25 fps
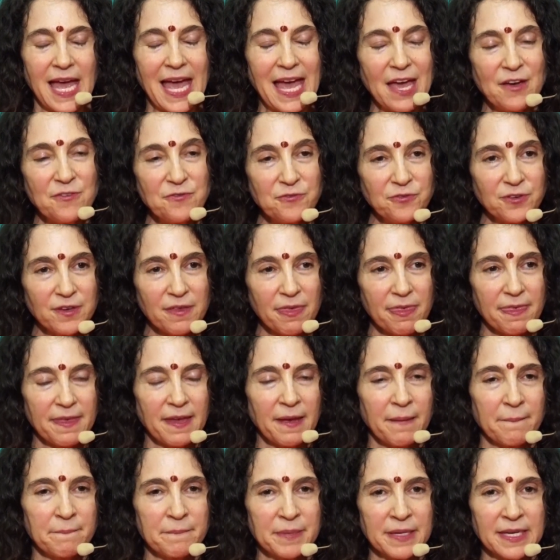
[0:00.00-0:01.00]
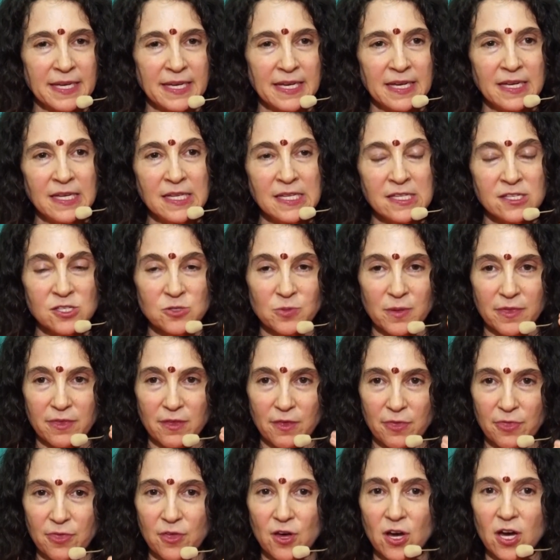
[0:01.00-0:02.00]
Everything begins with
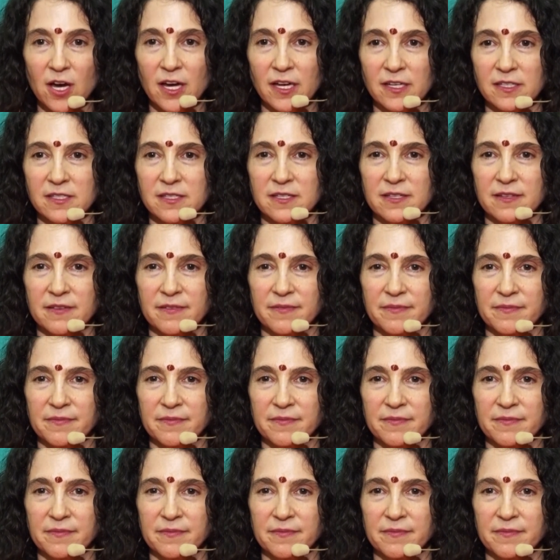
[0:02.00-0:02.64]
a thought.